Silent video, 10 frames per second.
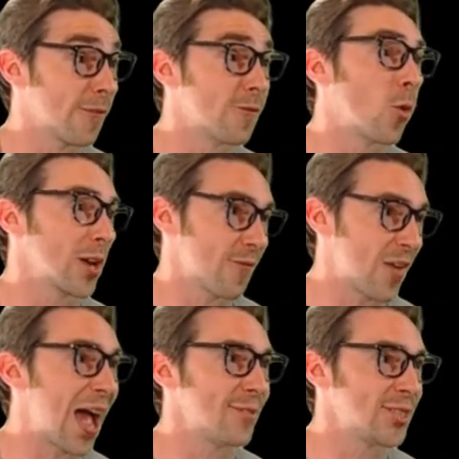
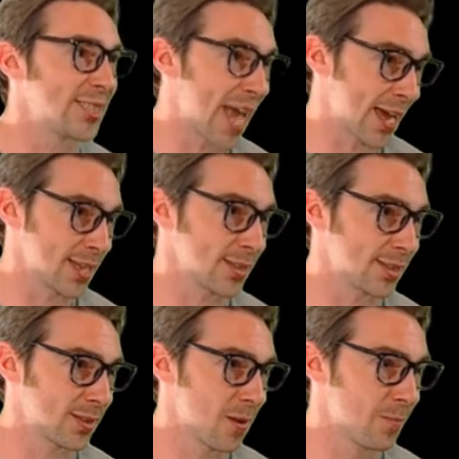45 seconds
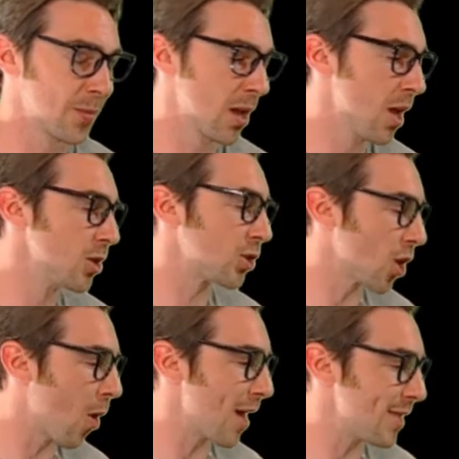yeah
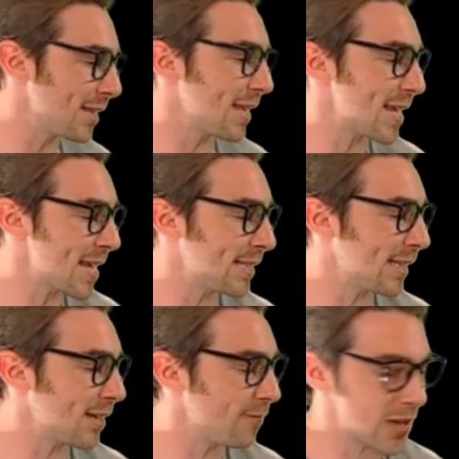so i think the ease
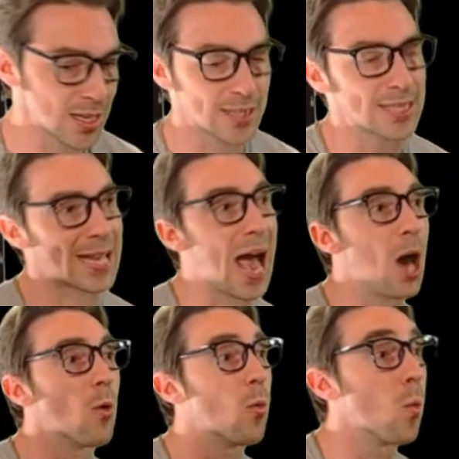and convenience has
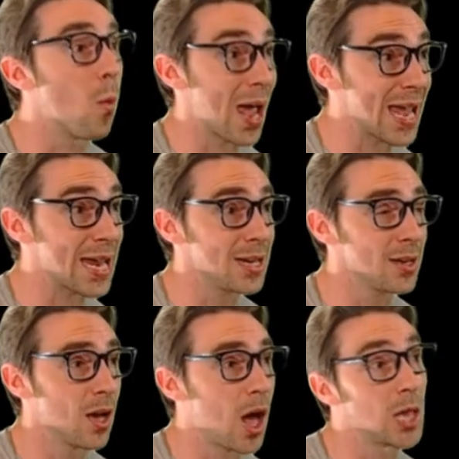outweighed
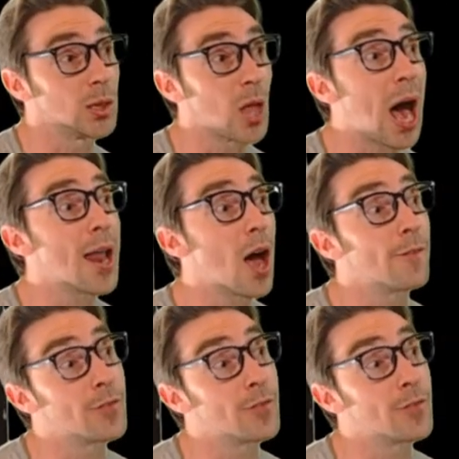a really? lot of the